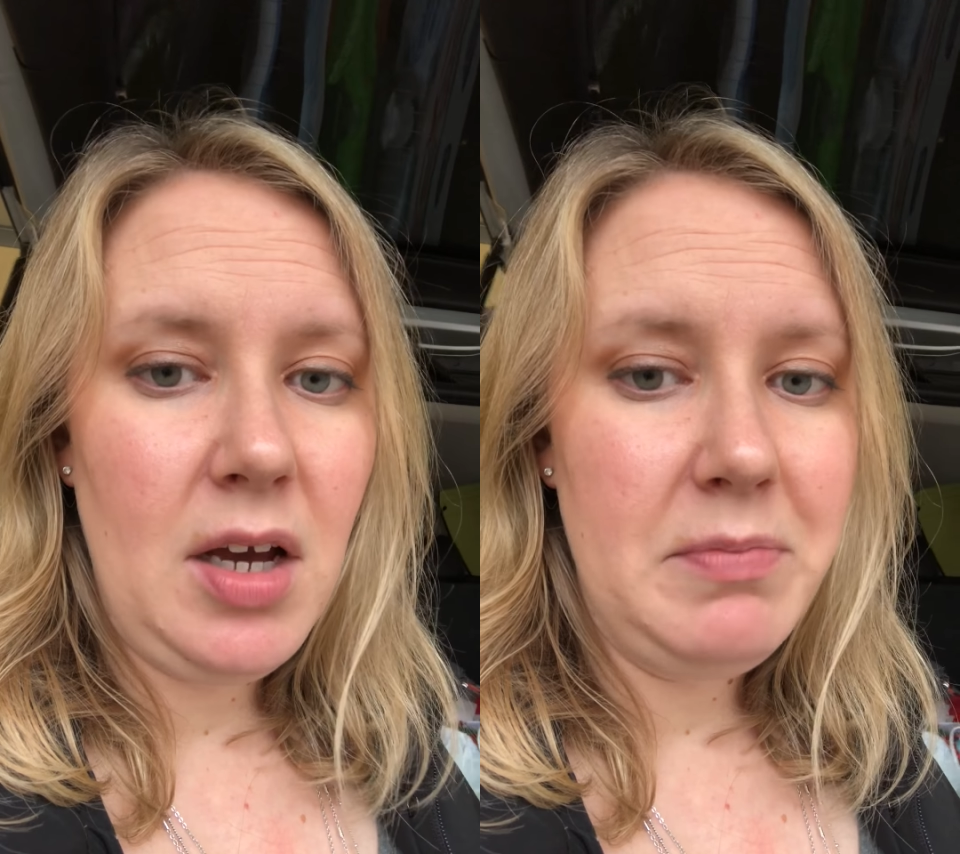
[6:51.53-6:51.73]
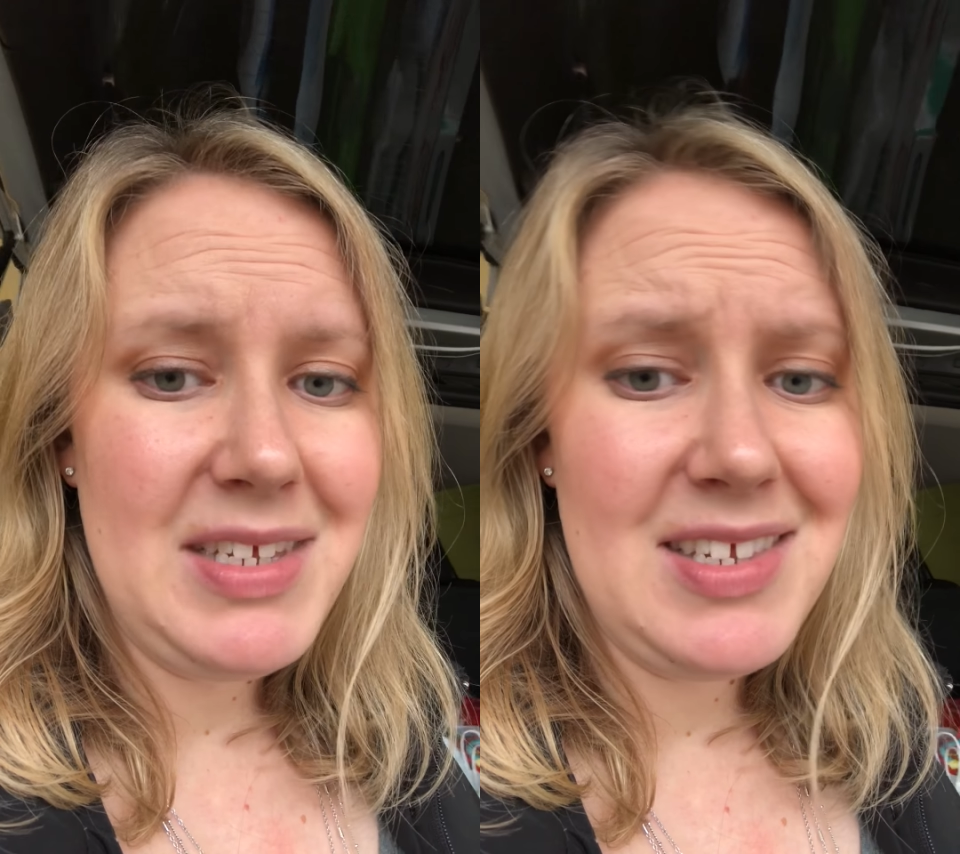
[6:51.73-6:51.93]

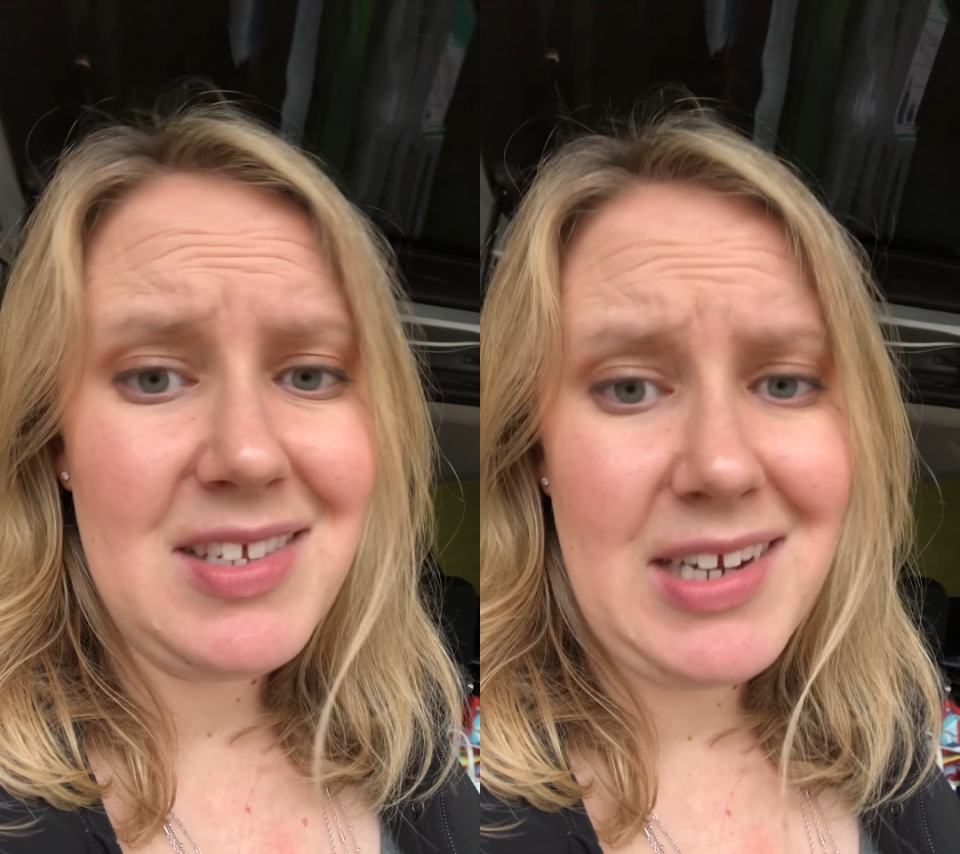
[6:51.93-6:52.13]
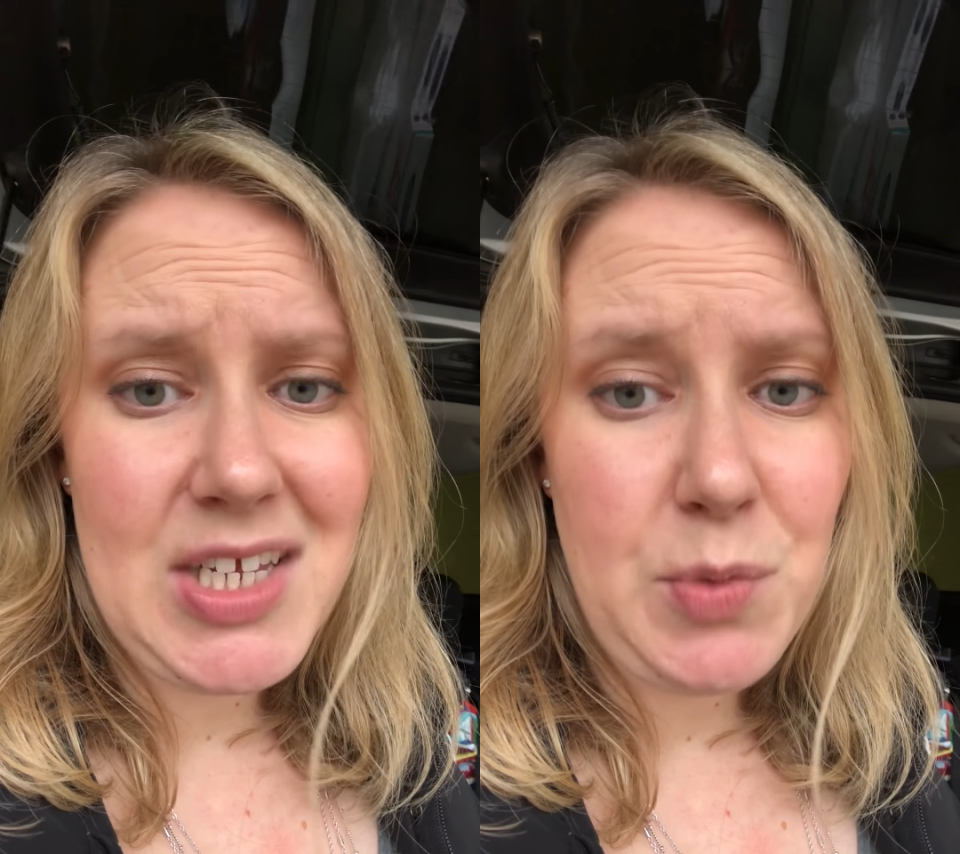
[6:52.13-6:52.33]
this is
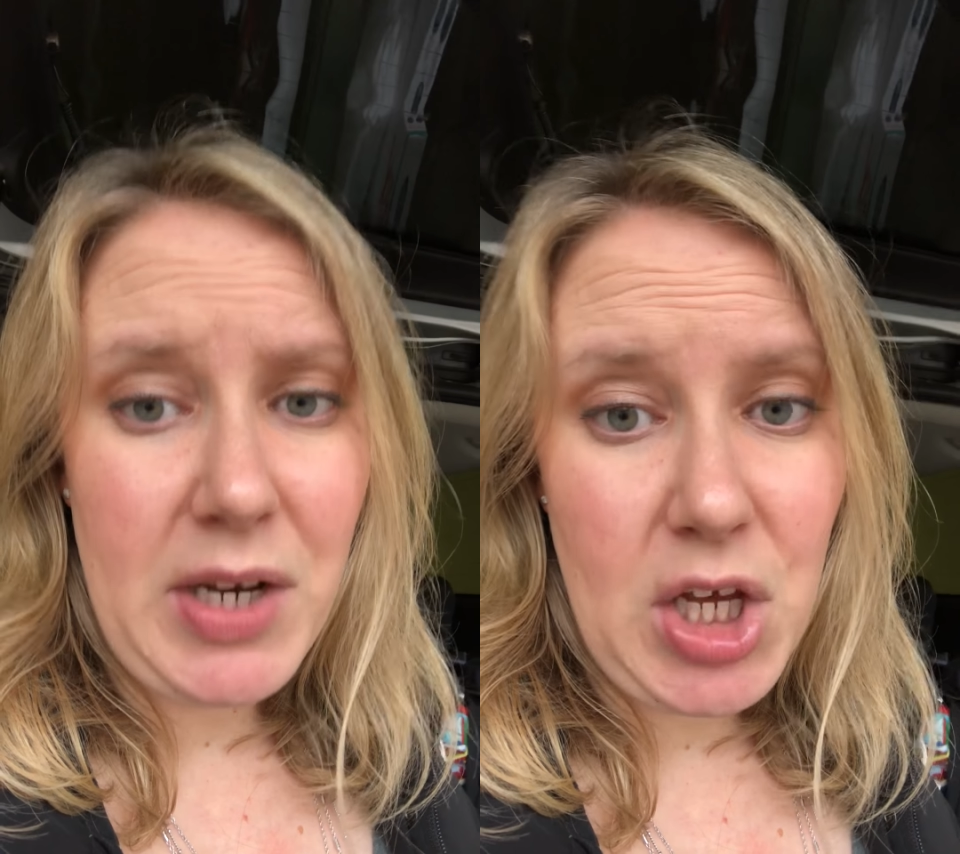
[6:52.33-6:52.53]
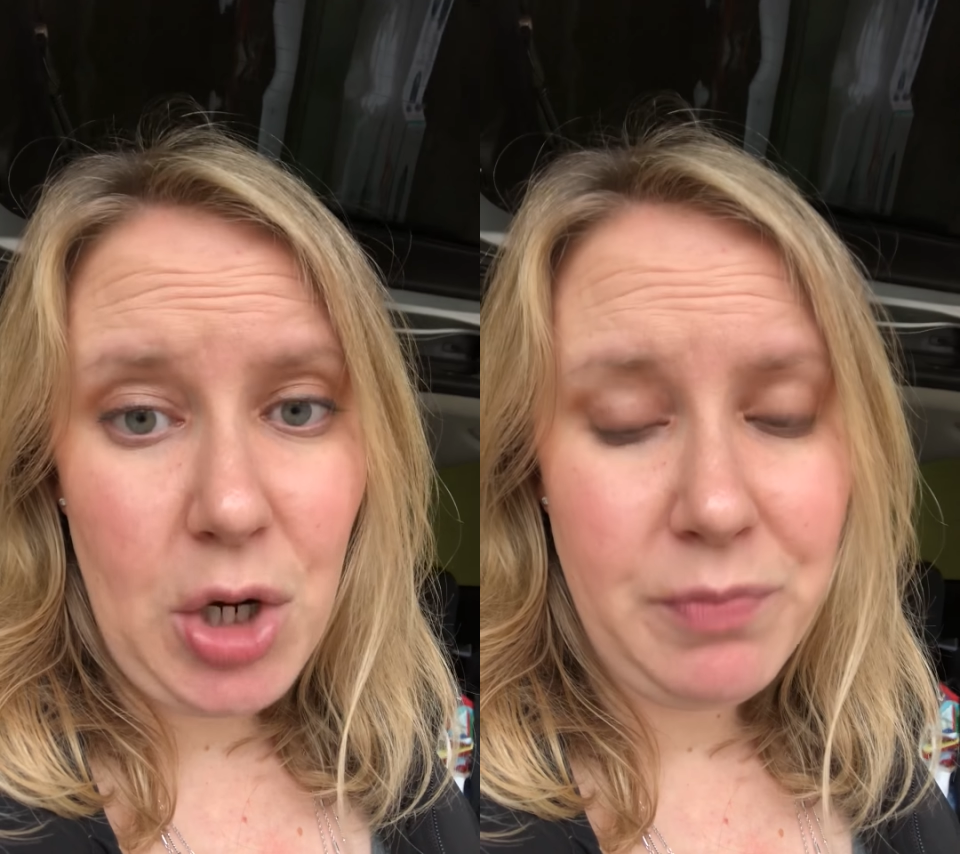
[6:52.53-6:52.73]
a nice way
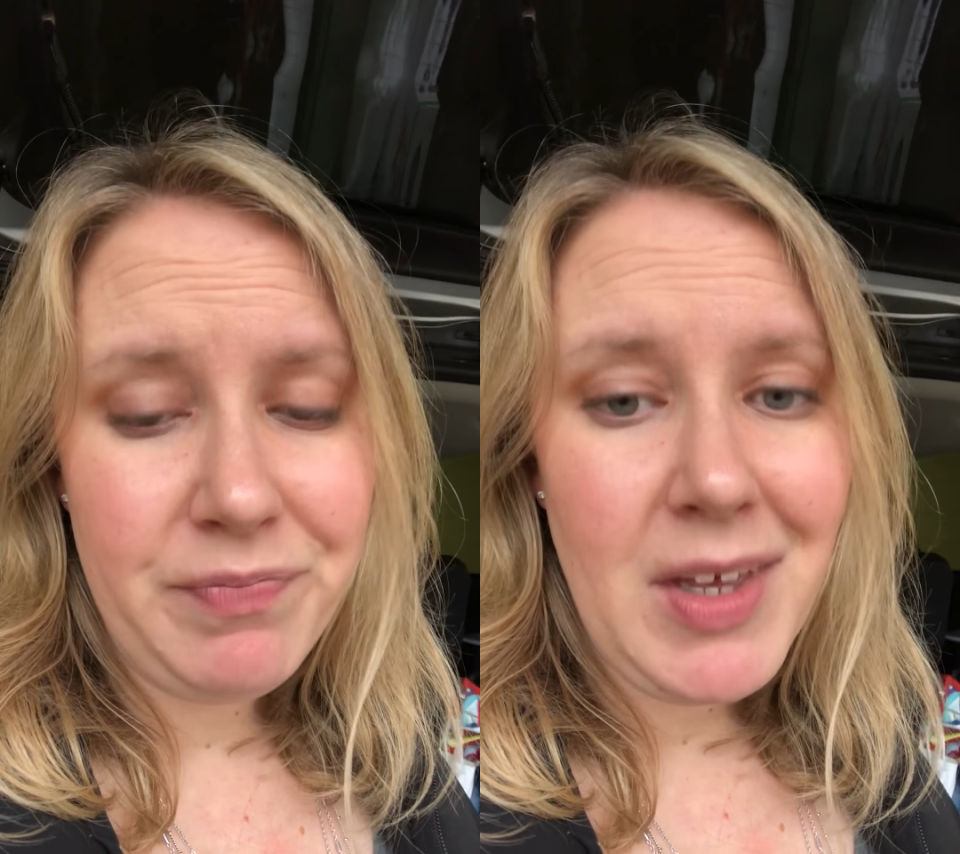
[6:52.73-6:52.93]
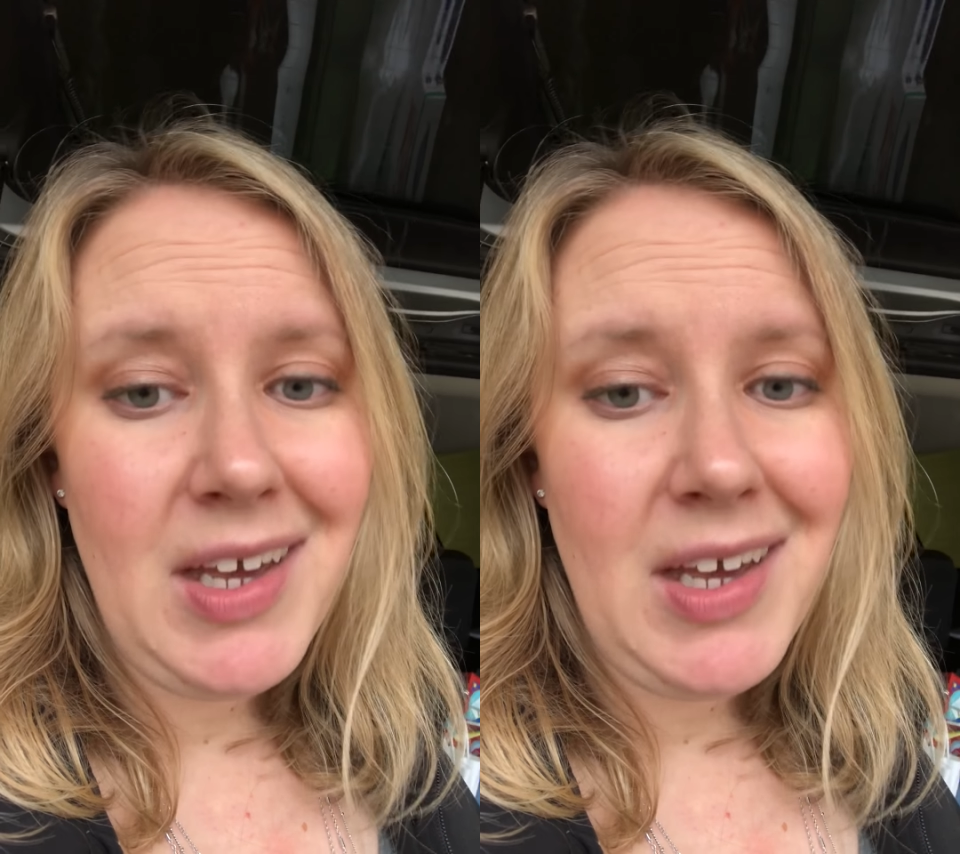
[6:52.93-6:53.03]
to go.